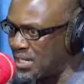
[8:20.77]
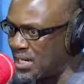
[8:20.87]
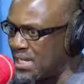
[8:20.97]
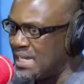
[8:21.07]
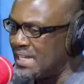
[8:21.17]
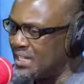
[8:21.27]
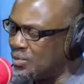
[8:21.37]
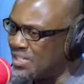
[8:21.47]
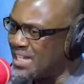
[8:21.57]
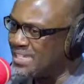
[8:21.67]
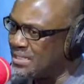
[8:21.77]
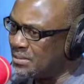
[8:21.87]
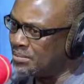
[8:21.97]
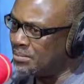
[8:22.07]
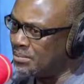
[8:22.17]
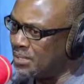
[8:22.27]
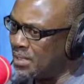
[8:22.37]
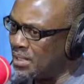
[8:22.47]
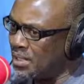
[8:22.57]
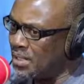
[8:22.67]
in which case
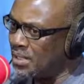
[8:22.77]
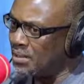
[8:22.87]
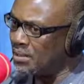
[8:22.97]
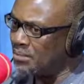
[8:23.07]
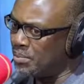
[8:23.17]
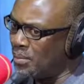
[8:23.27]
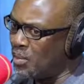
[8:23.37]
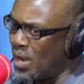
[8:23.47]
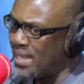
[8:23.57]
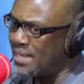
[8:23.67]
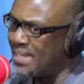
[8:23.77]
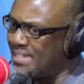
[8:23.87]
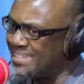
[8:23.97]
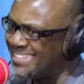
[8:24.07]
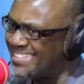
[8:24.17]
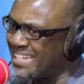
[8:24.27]
Bobby Wine is just